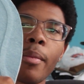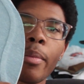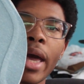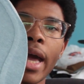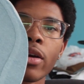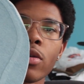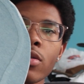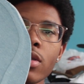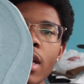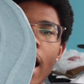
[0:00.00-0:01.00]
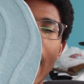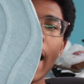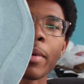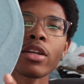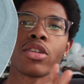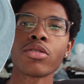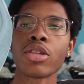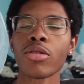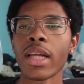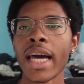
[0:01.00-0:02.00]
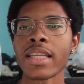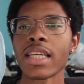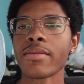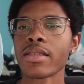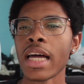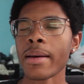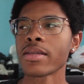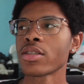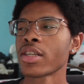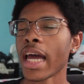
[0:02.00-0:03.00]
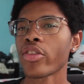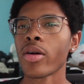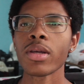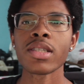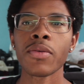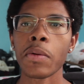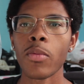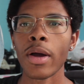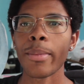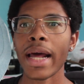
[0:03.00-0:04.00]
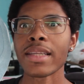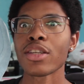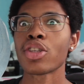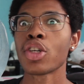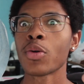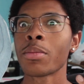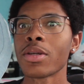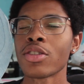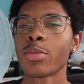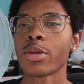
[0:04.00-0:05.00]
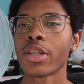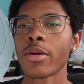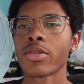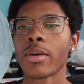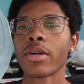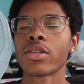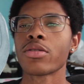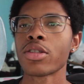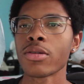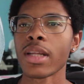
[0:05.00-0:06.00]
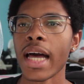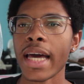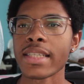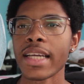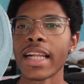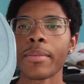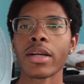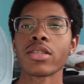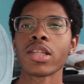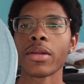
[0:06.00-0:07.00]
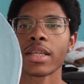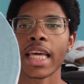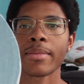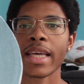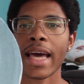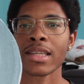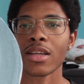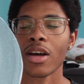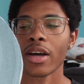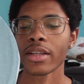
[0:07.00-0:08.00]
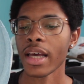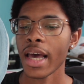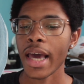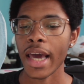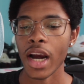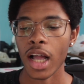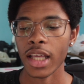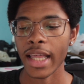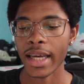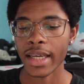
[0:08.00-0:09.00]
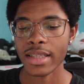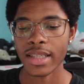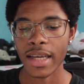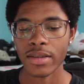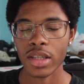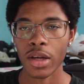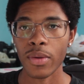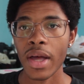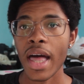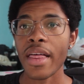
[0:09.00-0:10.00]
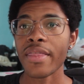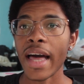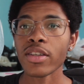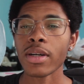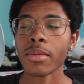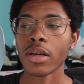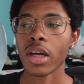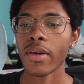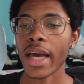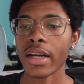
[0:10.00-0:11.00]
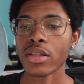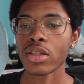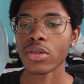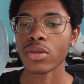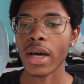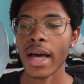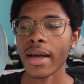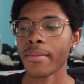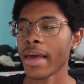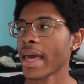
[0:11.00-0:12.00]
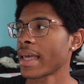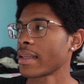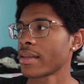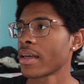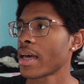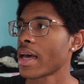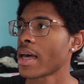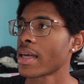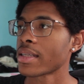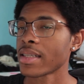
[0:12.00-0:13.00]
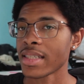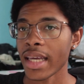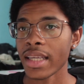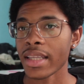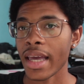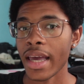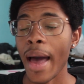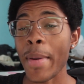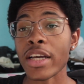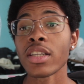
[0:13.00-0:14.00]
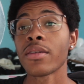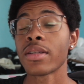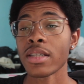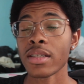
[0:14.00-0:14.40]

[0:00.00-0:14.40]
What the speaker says: panels, and I'm gonna do 2 lines of top stitching. I normally stick with 1, but I think 2 would be super dope. So I'm gonna do 2 lines, and then I'm gonna sew the name tags on and all of that good stuff. So that's what I'm gonna go ahead and do. And it's the second day. I'm actually